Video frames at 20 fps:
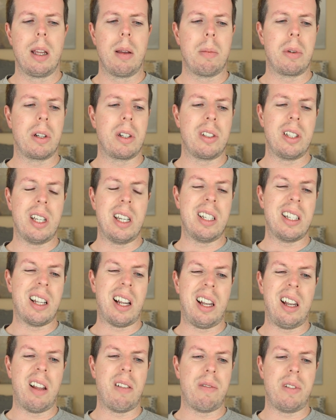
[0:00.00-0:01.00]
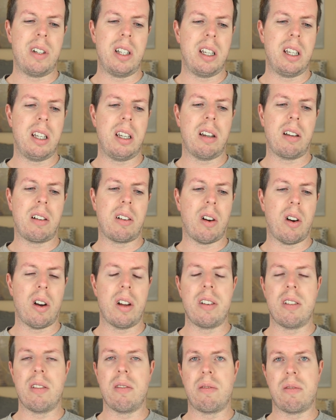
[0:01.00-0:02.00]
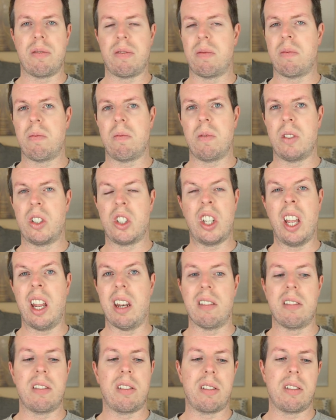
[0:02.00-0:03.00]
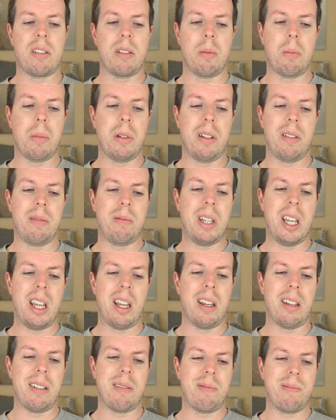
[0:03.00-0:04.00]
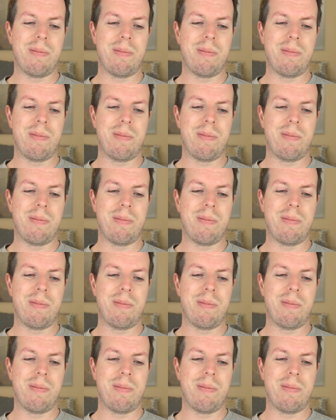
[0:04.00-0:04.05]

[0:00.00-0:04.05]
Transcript: because it is a lovely kind of scent. But yeah,